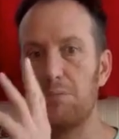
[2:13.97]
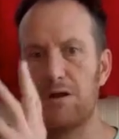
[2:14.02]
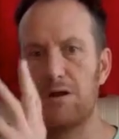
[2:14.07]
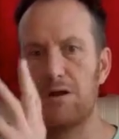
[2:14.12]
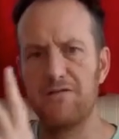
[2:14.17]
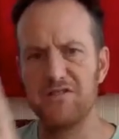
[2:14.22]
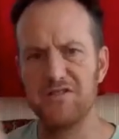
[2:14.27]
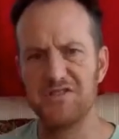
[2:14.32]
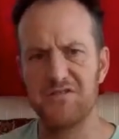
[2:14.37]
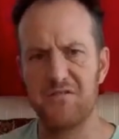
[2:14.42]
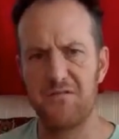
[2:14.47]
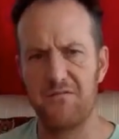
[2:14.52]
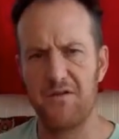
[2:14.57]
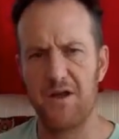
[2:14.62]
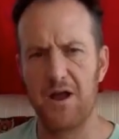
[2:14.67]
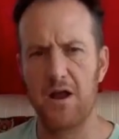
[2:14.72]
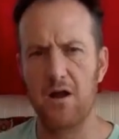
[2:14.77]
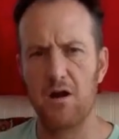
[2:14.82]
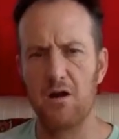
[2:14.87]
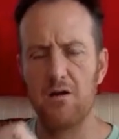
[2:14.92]
but if it's
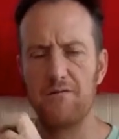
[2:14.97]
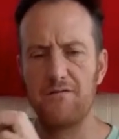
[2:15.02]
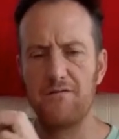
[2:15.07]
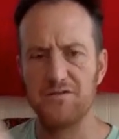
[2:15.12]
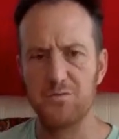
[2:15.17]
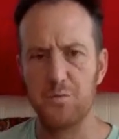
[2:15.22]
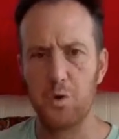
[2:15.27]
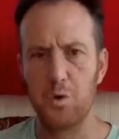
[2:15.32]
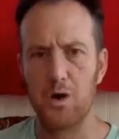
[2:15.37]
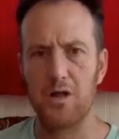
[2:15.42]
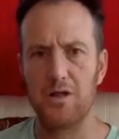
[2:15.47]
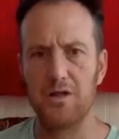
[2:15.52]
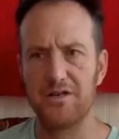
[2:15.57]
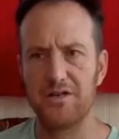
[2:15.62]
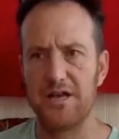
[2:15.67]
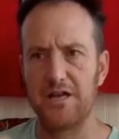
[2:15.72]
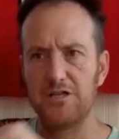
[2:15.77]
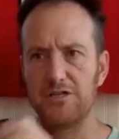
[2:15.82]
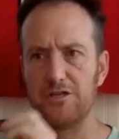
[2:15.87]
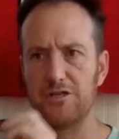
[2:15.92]
fair, if it's
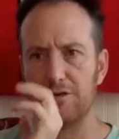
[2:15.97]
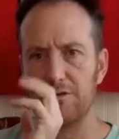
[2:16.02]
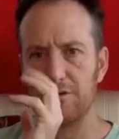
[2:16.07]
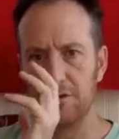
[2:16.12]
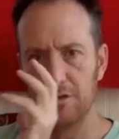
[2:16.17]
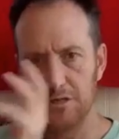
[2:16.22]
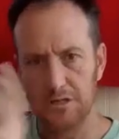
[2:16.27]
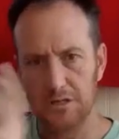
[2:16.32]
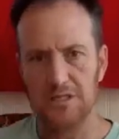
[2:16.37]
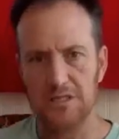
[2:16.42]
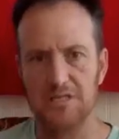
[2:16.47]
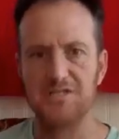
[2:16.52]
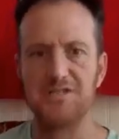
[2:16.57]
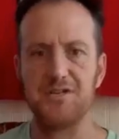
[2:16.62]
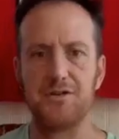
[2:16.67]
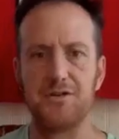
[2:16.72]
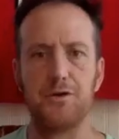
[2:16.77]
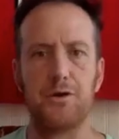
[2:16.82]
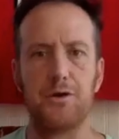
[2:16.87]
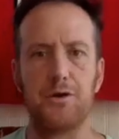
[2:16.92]
well-intentioned,
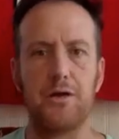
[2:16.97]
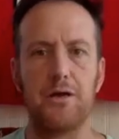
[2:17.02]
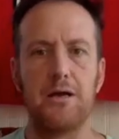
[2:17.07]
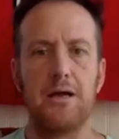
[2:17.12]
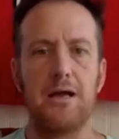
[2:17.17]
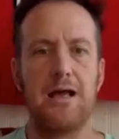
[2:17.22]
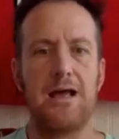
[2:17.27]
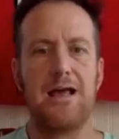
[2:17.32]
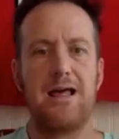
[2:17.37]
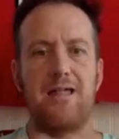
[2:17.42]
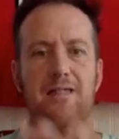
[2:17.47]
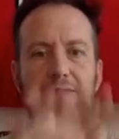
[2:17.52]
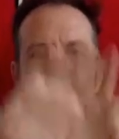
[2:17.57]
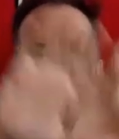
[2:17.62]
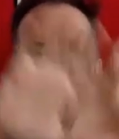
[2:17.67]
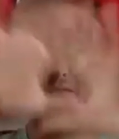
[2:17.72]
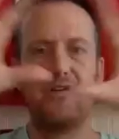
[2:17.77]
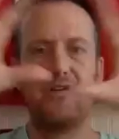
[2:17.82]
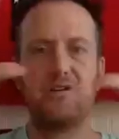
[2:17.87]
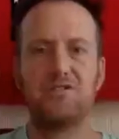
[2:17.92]
listen to it.
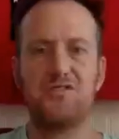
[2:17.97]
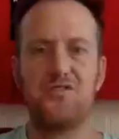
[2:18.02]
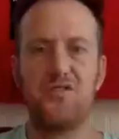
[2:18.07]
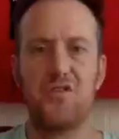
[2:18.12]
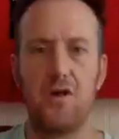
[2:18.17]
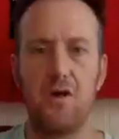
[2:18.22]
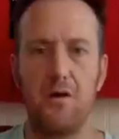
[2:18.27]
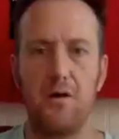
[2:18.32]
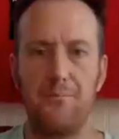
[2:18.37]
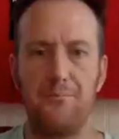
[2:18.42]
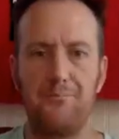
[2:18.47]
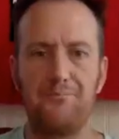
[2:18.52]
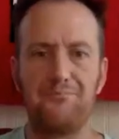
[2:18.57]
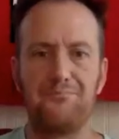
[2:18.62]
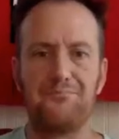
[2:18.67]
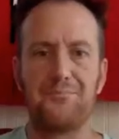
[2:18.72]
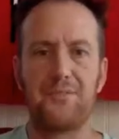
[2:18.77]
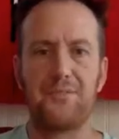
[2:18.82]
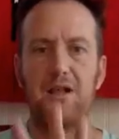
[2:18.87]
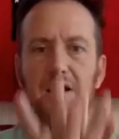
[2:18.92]
Then there's the
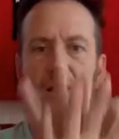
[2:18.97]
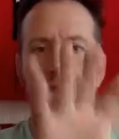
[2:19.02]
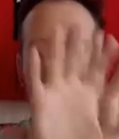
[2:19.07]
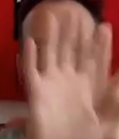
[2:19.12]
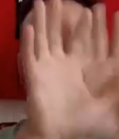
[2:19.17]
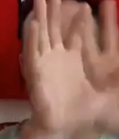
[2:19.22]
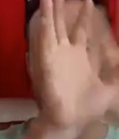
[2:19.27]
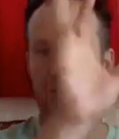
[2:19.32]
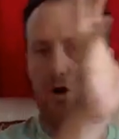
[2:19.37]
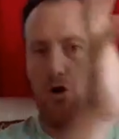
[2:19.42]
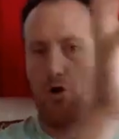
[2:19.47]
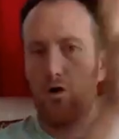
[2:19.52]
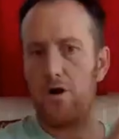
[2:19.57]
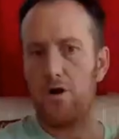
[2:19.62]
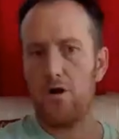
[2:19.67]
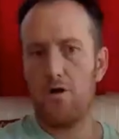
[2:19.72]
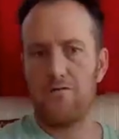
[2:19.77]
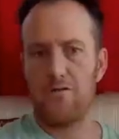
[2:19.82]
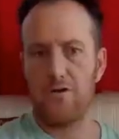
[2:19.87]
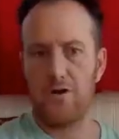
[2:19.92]

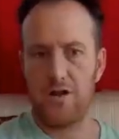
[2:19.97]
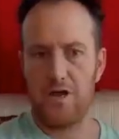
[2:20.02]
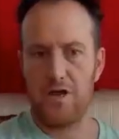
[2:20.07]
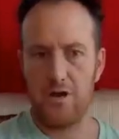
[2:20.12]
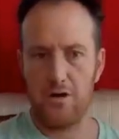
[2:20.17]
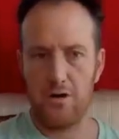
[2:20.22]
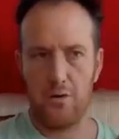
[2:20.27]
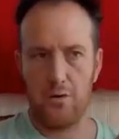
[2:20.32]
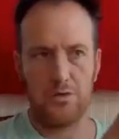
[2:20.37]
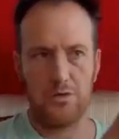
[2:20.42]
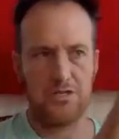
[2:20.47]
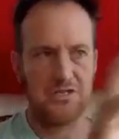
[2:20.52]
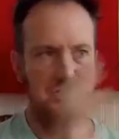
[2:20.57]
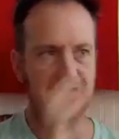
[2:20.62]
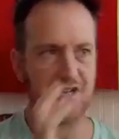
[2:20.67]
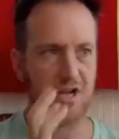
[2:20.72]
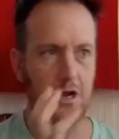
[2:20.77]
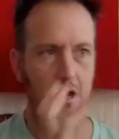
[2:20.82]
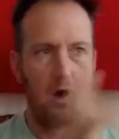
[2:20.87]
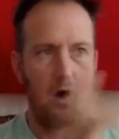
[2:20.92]
category over here, which
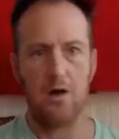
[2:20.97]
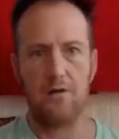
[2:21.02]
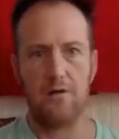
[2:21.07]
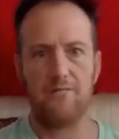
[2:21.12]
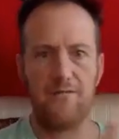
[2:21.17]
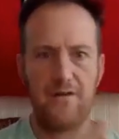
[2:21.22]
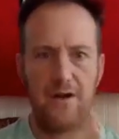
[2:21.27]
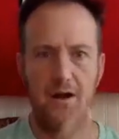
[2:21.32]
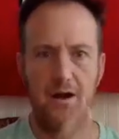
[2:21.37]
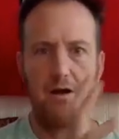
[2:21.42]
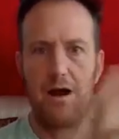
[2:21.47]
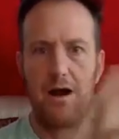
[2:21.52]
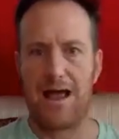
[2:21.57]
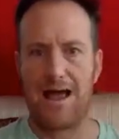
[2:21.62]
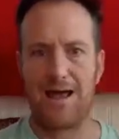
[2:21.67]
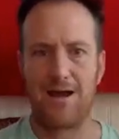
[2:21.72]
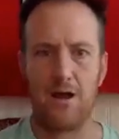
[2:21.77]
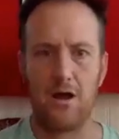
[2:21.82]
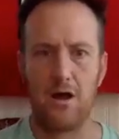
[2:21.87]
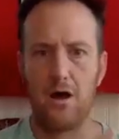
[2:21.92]
is like
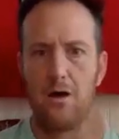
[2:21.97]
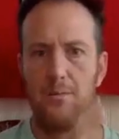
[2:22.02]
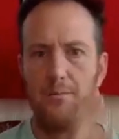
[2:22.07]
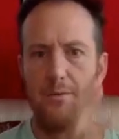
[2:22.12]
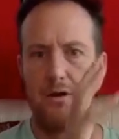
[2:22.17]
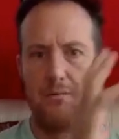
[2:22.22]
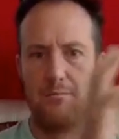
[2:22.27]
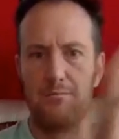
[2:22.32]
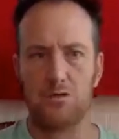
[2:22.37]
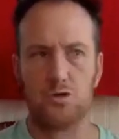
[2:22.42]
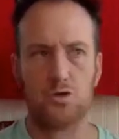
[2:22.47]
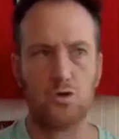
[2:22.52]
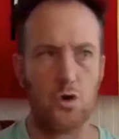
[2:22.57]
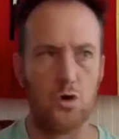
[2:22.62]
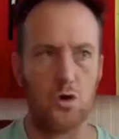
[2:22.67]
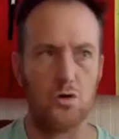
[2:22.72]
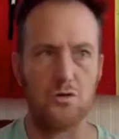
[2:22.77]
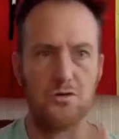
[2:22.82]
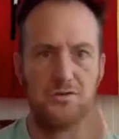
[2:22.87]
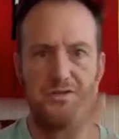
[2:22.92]
unfair, ad hominem,
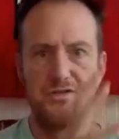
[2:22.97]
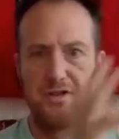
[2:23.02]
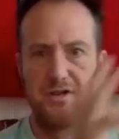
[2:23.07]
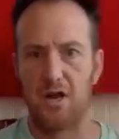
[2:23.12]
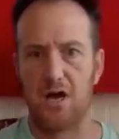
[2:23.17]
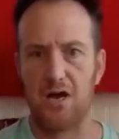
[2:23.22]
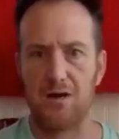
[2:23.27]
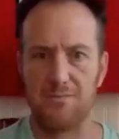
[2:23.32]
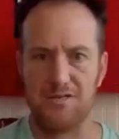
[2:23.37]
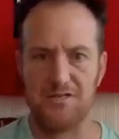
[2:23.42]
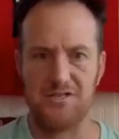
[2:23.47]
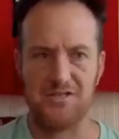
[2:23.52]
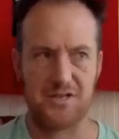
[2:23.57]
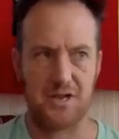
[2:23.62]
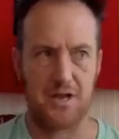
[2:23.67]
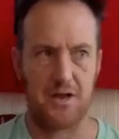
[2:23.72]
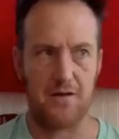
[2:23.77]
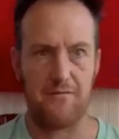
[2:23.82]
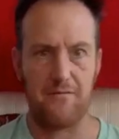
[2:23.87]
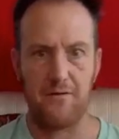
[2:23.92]
trolls, anonymous
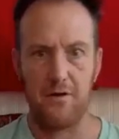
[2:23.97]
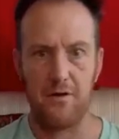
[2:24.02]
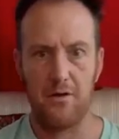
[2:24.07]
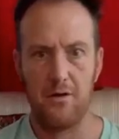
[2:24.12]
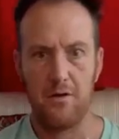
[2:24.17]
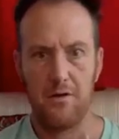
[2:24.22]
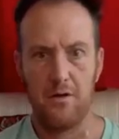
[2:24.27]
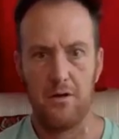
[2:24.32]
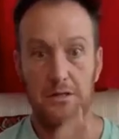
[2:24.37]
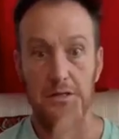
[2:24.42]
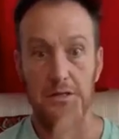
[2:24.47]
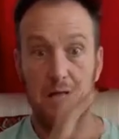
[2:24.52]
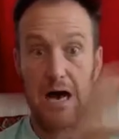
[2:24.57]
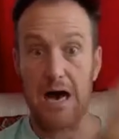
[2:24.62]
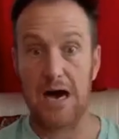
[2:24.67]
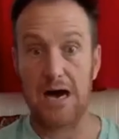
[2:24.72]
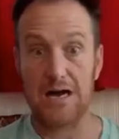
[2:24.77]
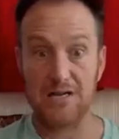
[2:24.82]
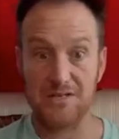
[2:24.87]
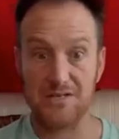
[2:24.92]
stuff,
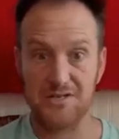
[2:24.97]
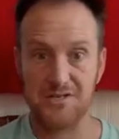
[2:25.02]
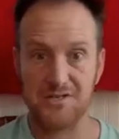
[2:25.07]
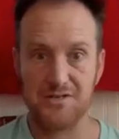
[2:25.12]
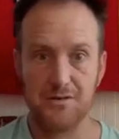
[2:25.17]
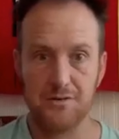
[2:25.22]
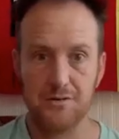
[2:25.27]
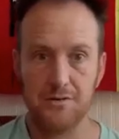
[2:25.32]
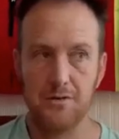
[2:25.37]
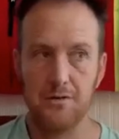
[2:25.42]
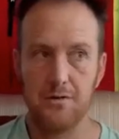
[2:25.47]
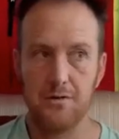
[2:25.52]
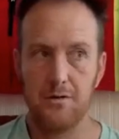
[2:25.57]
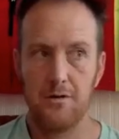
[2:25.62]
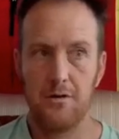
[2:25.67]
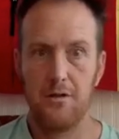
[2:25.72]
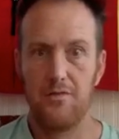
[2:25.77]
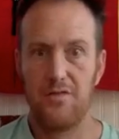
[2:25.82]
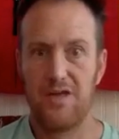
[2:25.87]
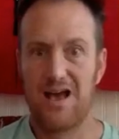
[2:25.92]
lies.
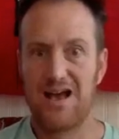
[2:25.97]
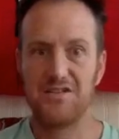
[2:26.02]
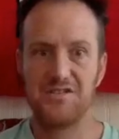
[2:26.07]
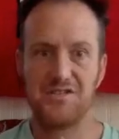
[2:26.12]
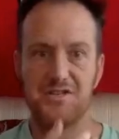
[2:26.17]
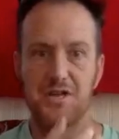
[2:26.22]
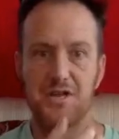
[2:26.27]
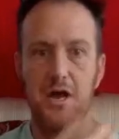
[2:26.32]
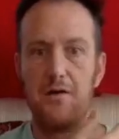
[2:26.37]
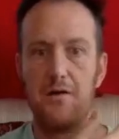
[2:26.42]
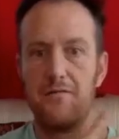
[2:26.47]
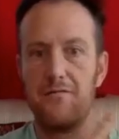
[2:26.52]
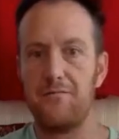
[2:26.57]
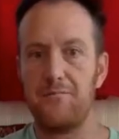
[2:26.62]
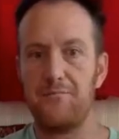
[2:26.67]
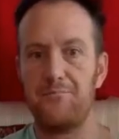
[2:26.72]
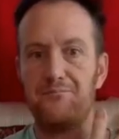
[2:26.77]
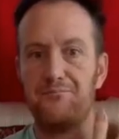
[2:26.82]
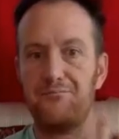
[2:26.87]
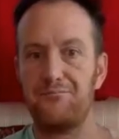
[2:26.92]
That stuff,